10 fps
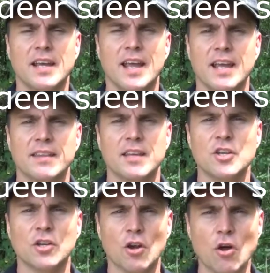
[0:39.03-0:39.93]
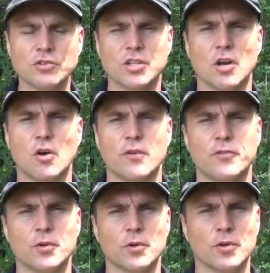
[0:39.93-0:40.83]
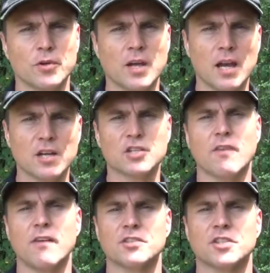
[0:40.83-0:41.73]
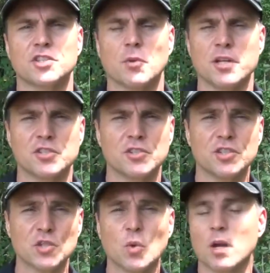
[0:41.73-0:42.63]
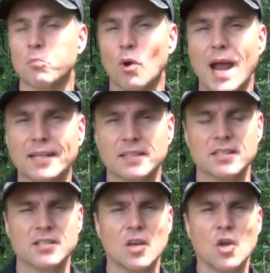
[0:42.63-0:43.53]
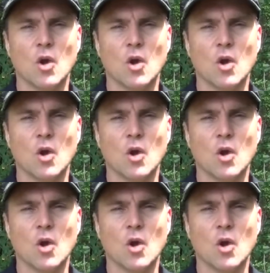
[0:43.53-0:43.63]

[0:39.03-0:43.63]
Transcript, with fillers: And then you can also, if you're not in a survival situation, you just want to practice